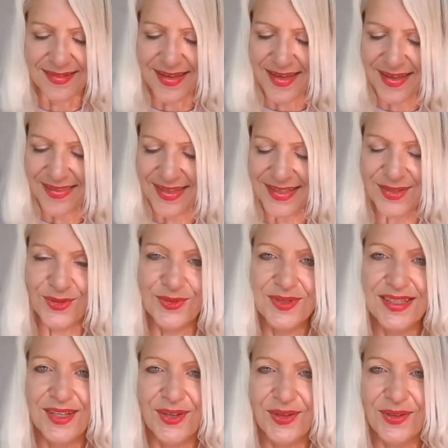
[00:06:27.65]
and there's
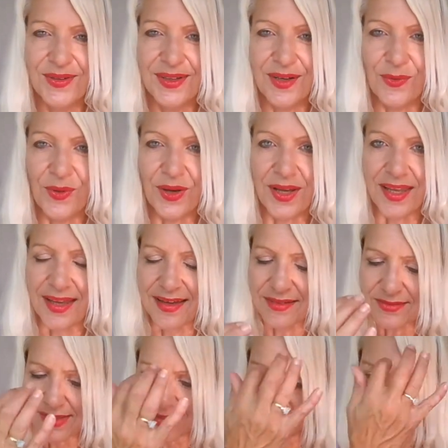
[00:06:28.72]
also a
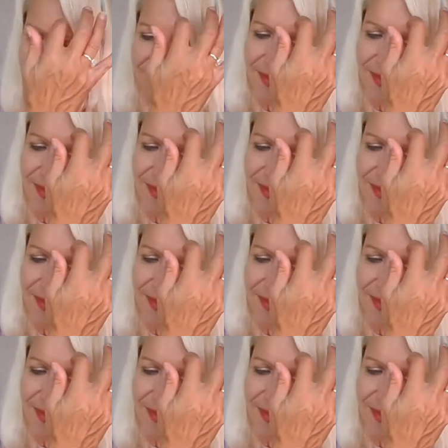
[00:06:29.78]
workout